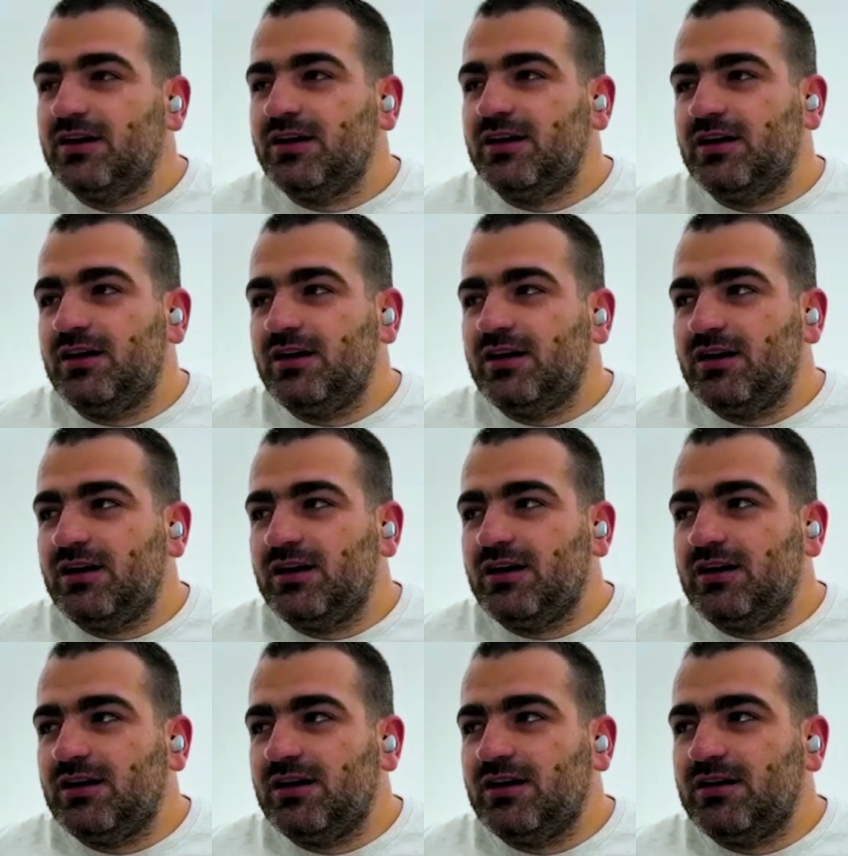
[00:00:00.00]

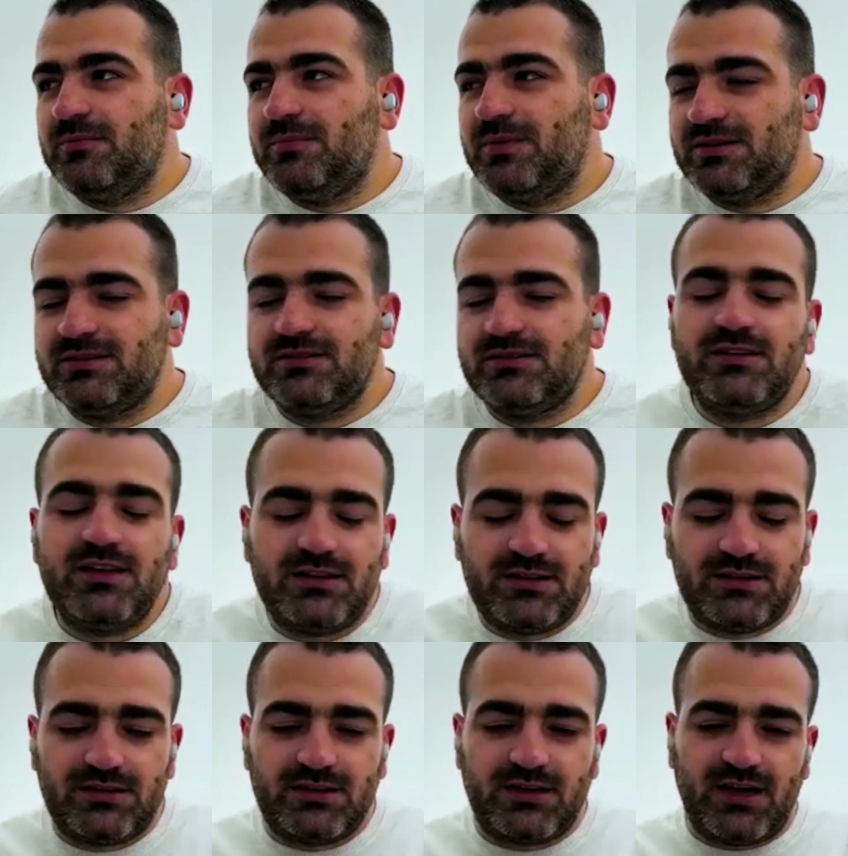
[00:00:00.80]
but
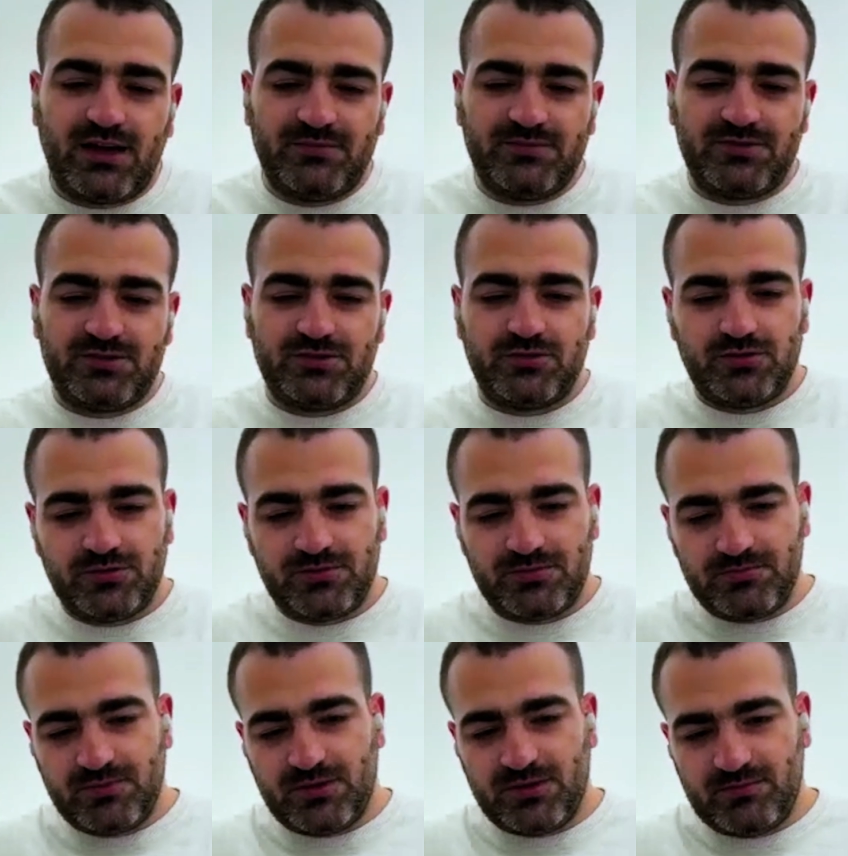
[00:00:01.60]
that comes to the
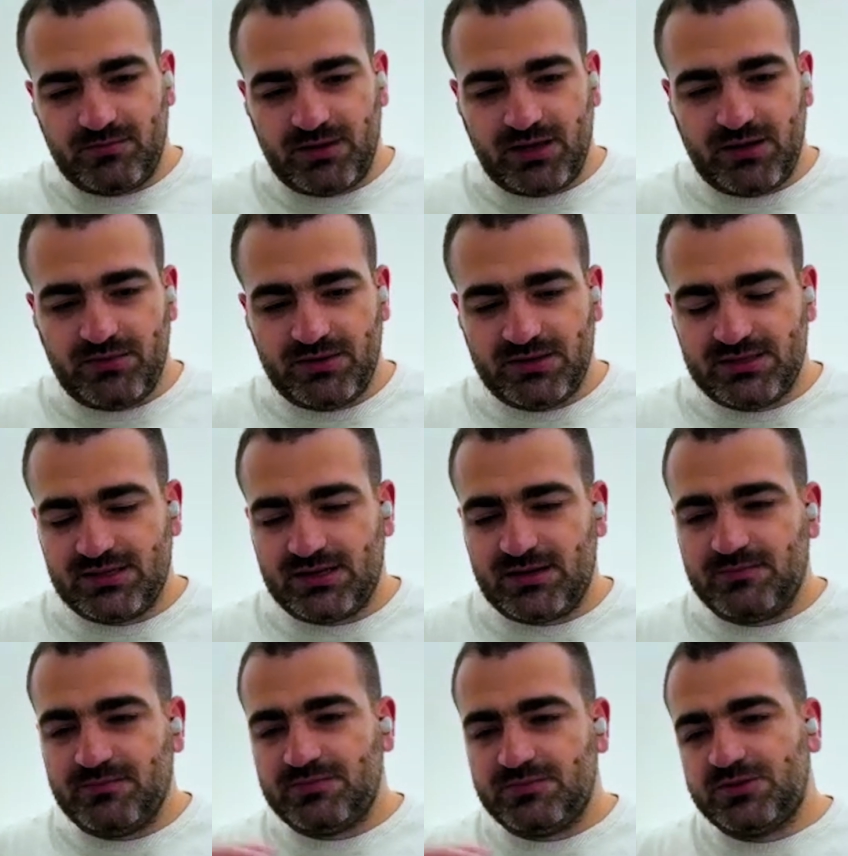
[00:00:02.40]
maybe
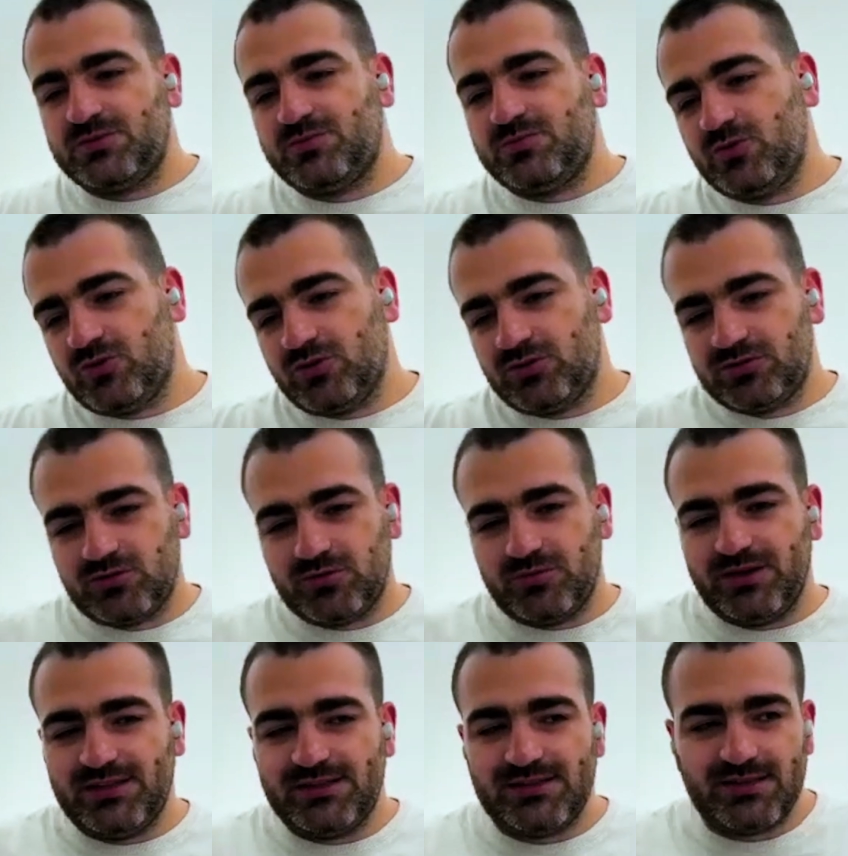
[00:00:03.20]
some small to
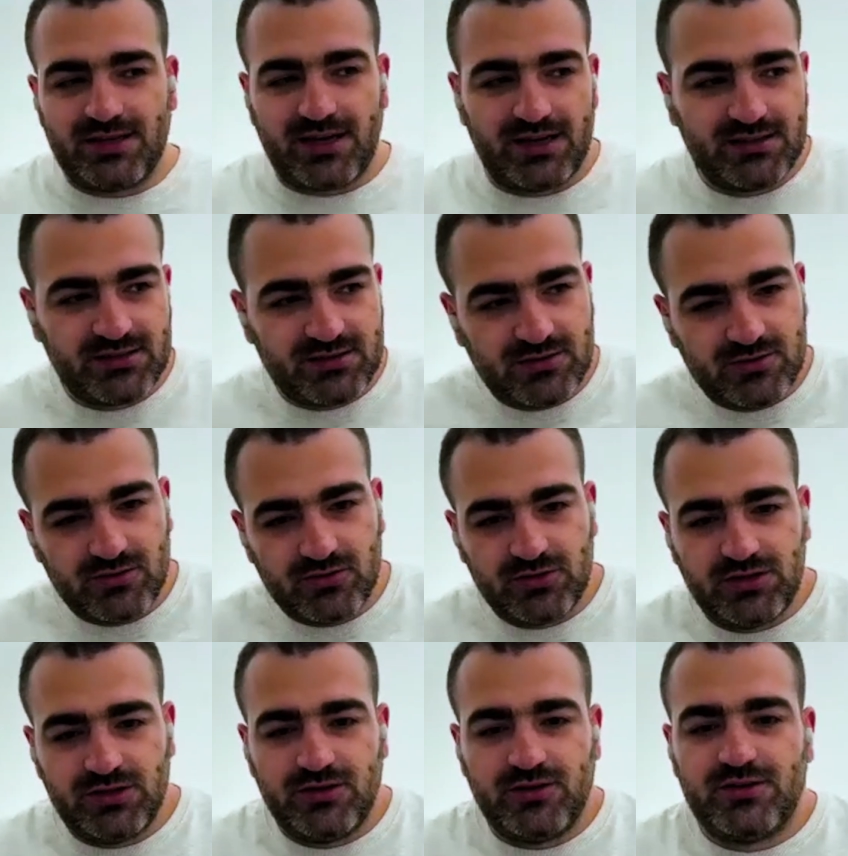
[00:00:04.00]
mid-sized
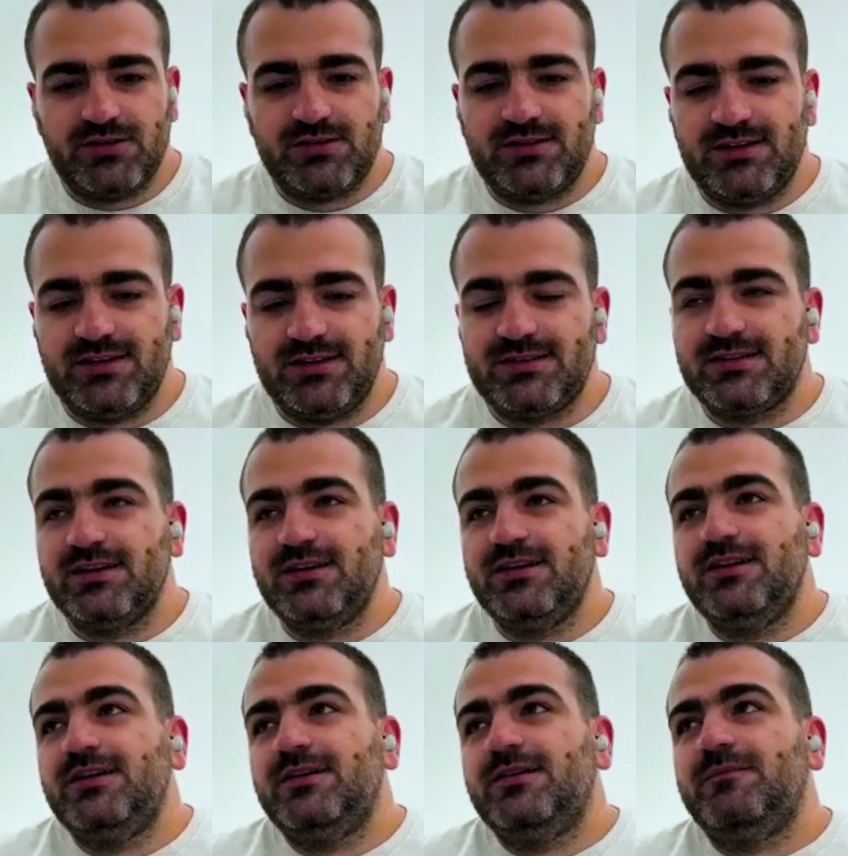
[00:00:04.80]
studios, is
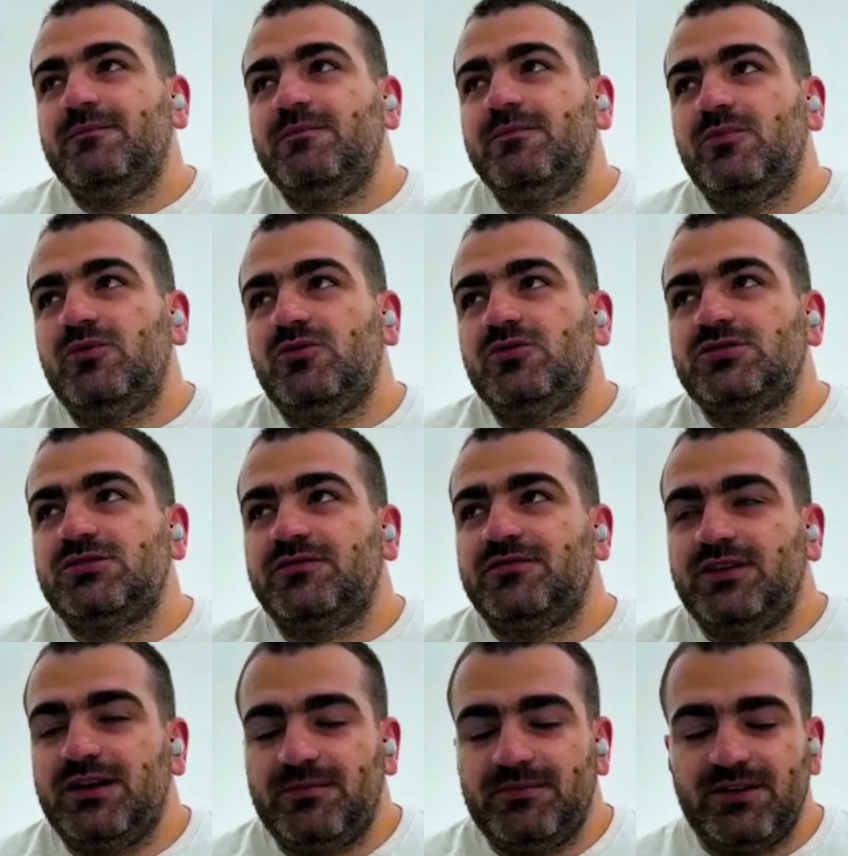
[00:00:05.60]
most
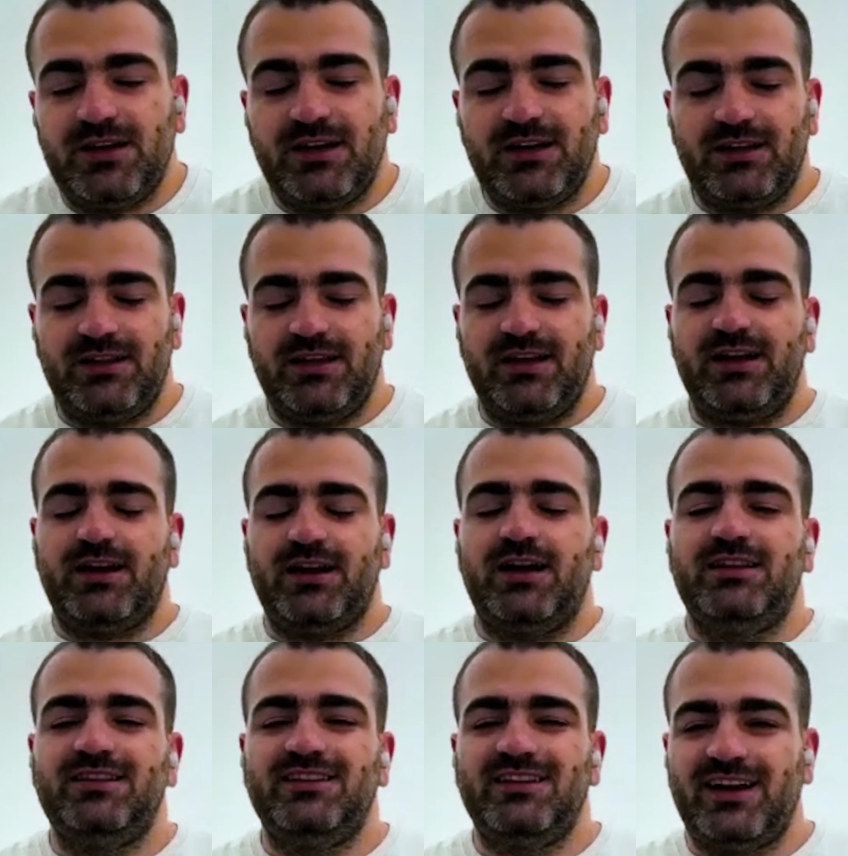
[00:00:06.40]
of them that they are
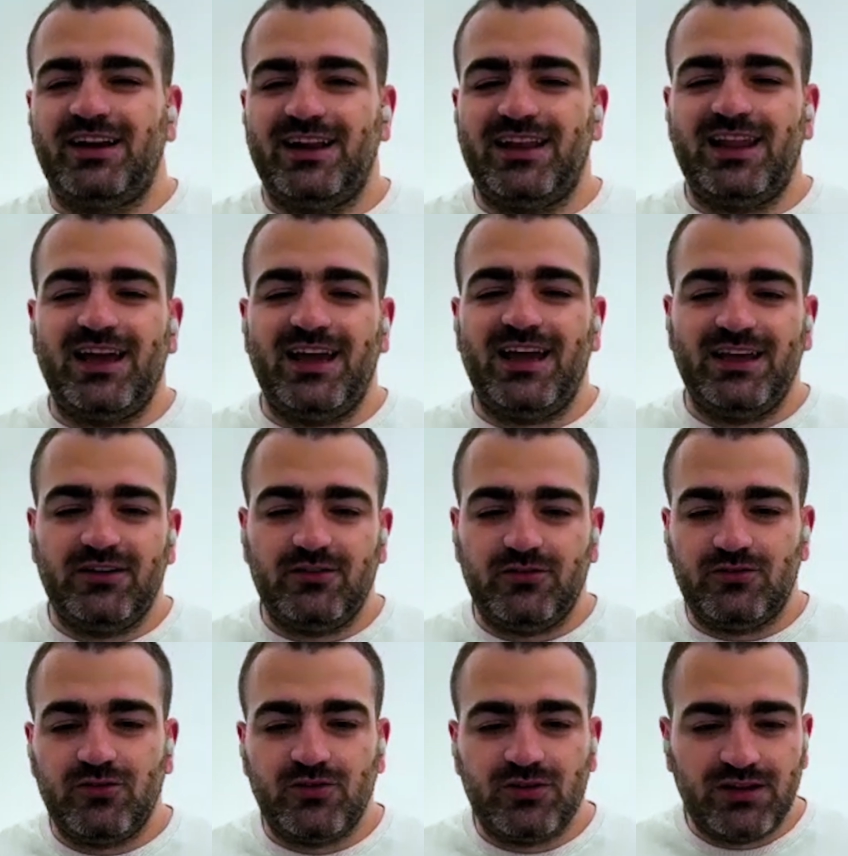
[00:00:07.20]
kind of relying
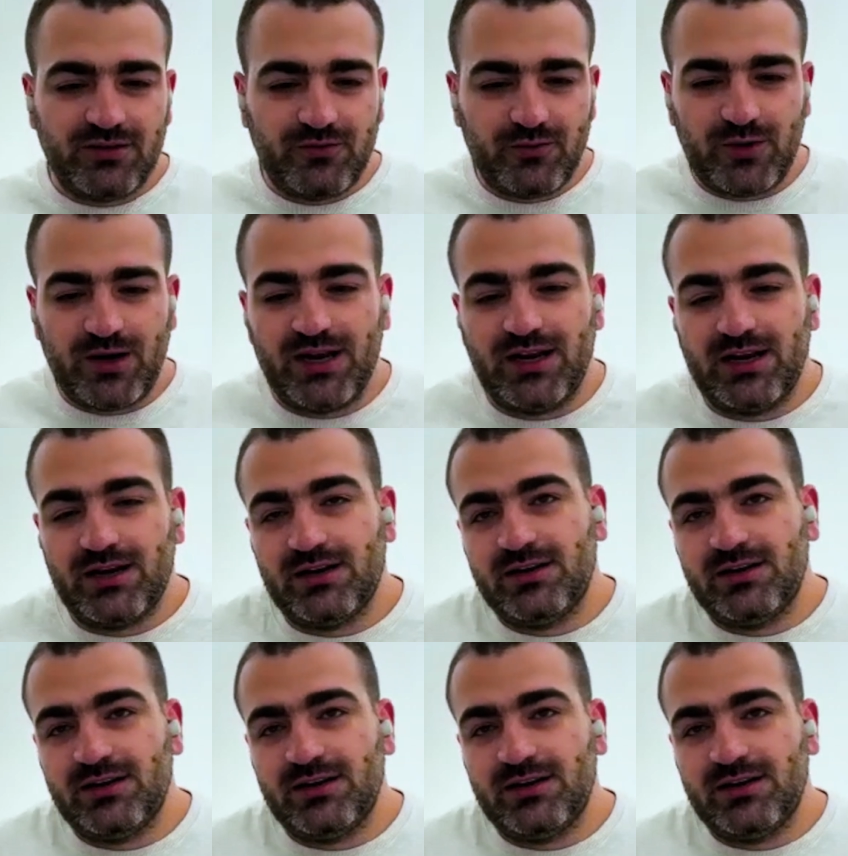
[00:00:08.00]
on only one